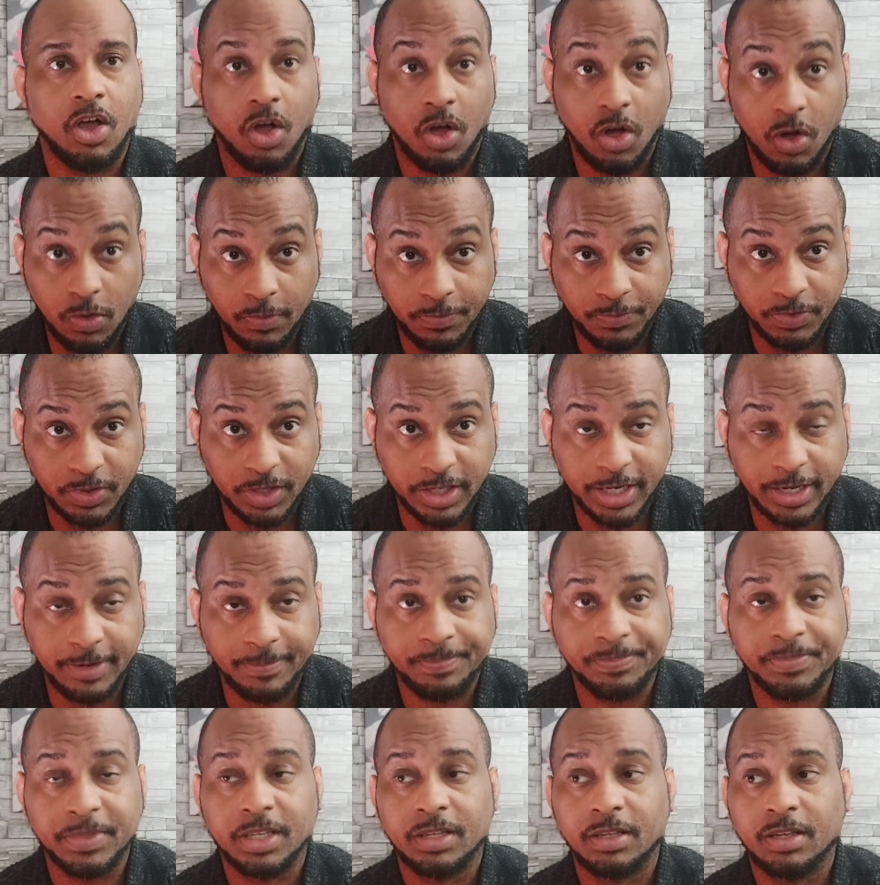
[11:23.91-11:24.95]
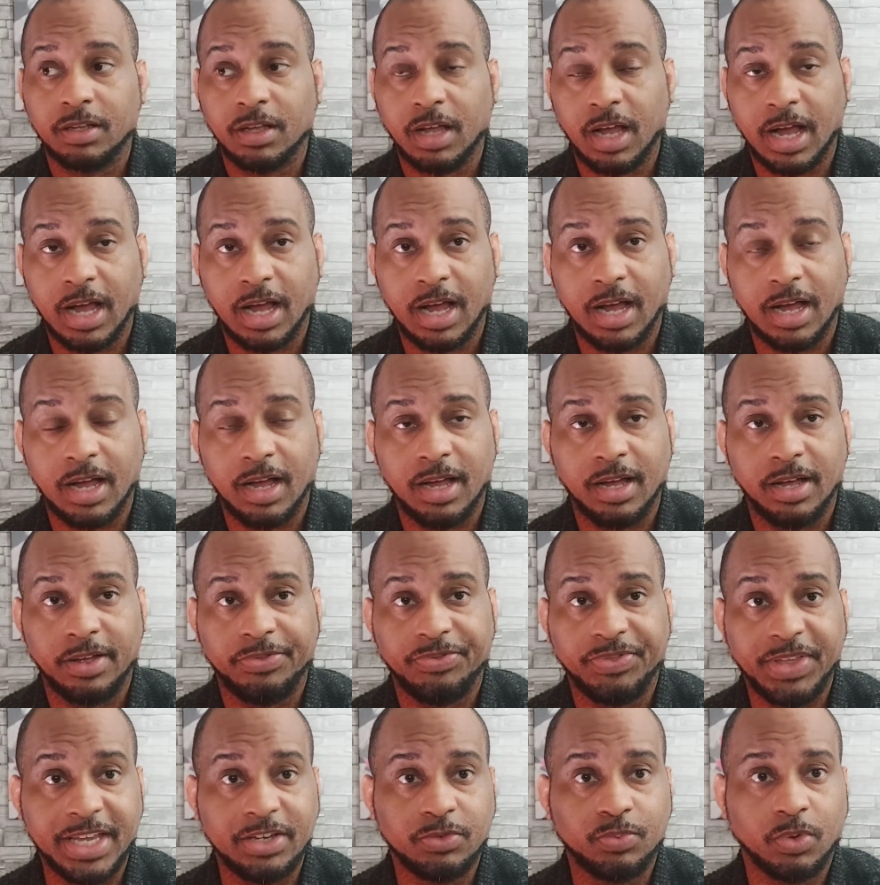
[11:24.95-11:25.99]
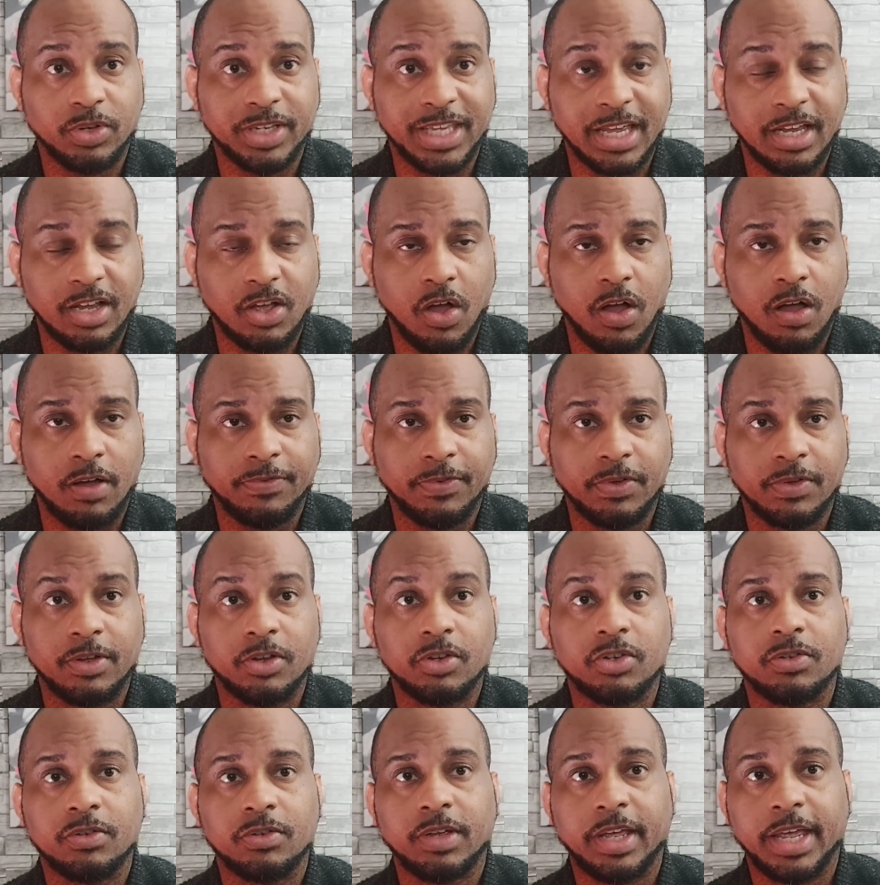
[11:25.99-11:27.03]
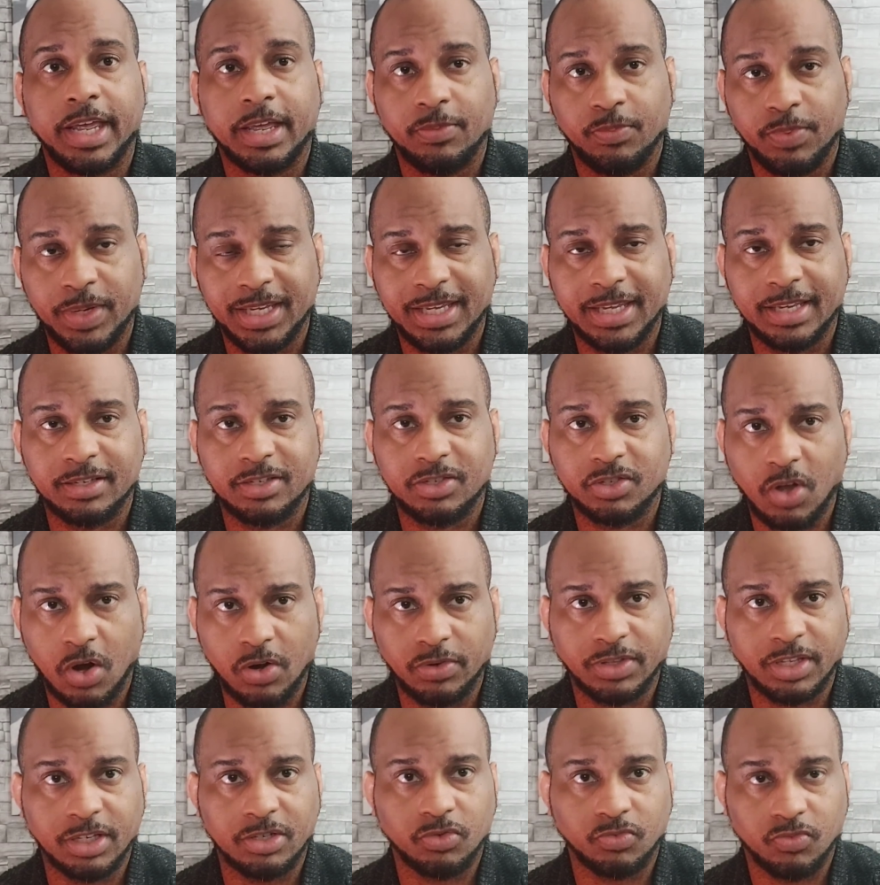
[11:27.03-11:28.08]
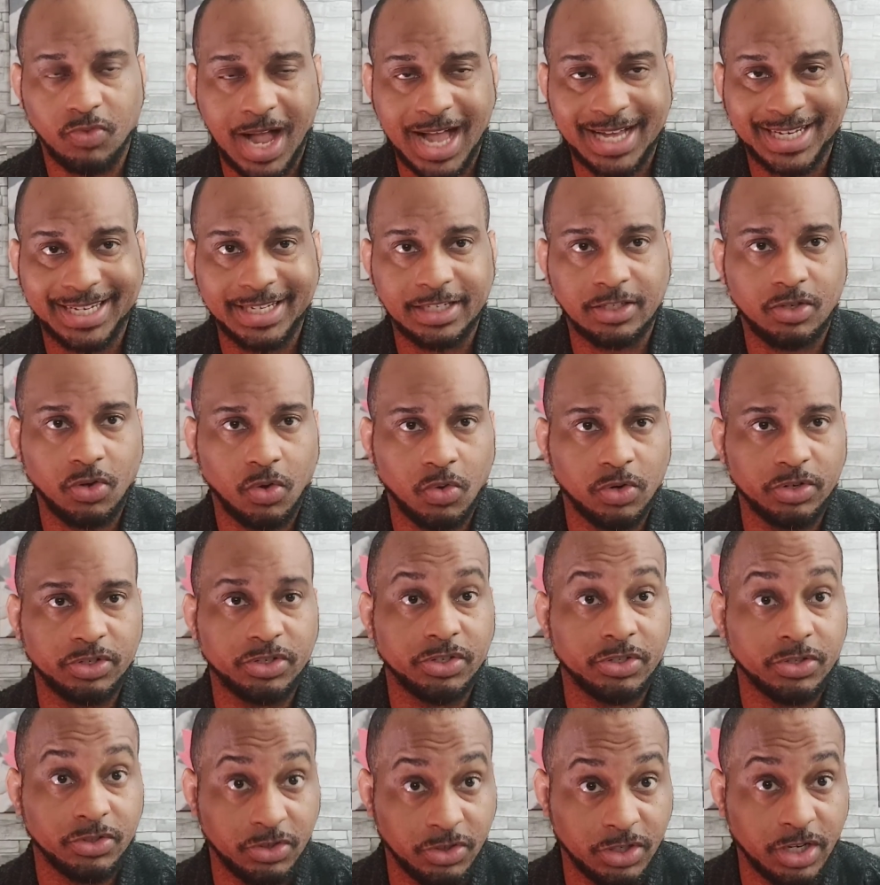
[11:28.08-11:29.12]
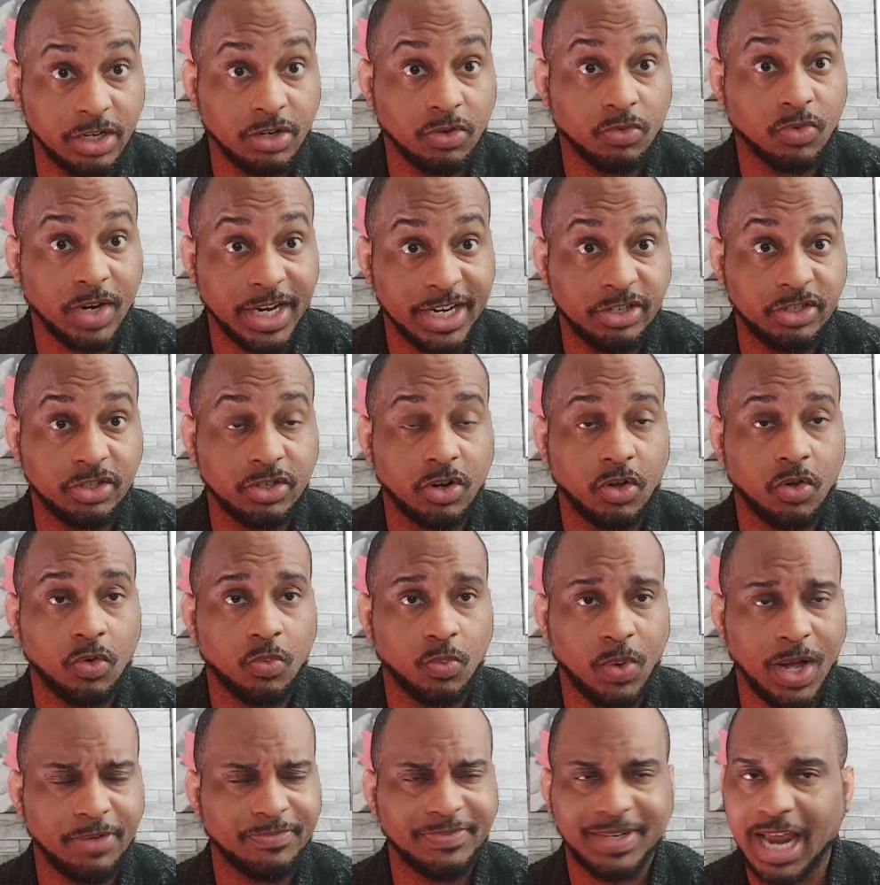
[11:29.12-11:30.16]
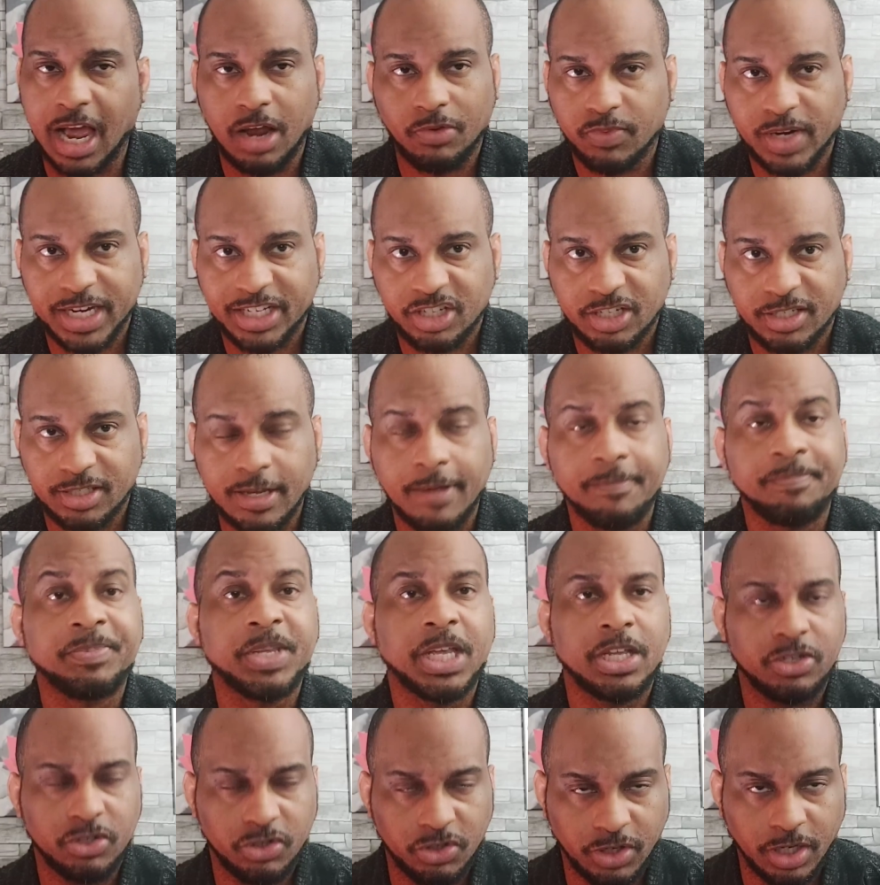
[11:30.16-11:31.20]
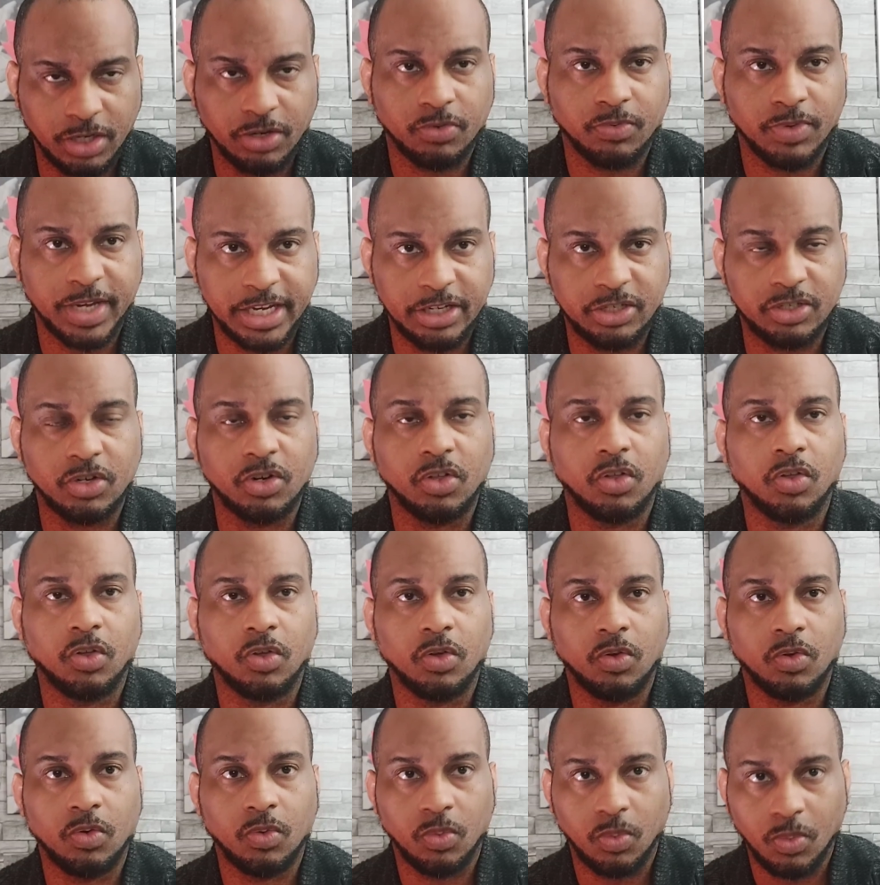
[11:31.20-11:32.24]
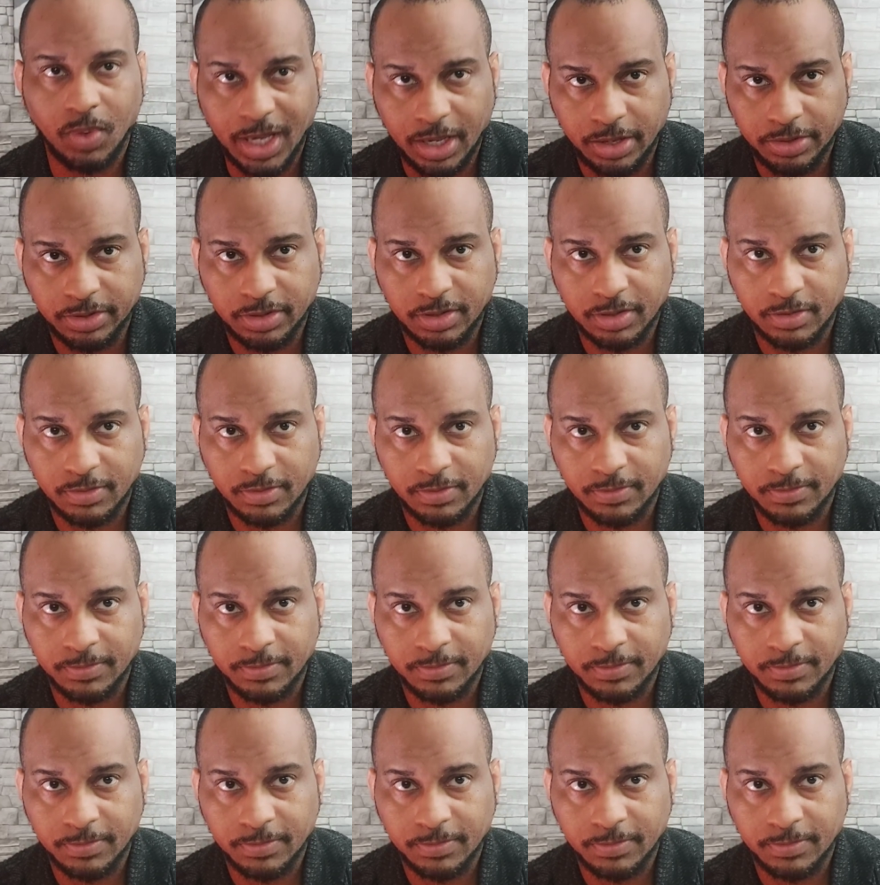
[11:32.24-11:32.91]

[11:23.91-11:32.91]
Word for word: Hopefully, uh, uh, things will kick off and we can start this rocket towards generational wealth, not riches, generational wealth.